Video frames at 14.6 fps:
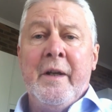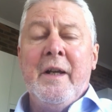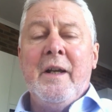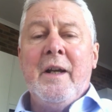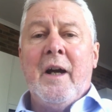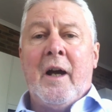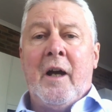
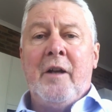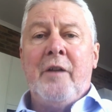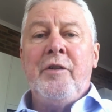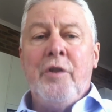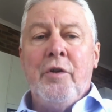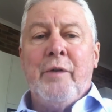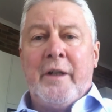Mm. Uh, hmm.
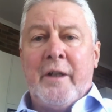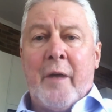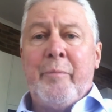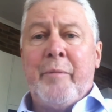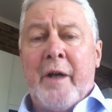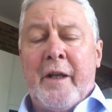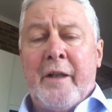you end
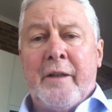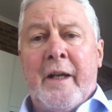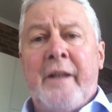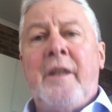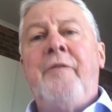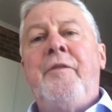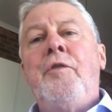up paying
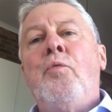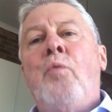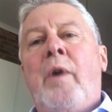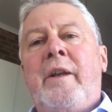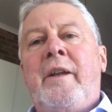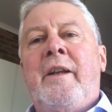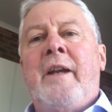that if you
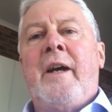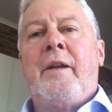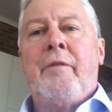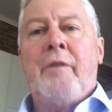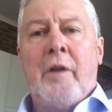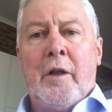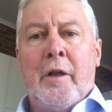want to get out
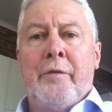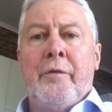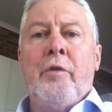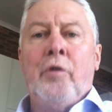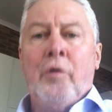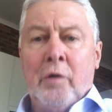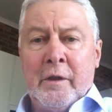of the loan
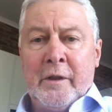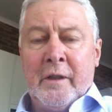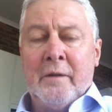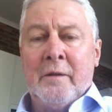earlier.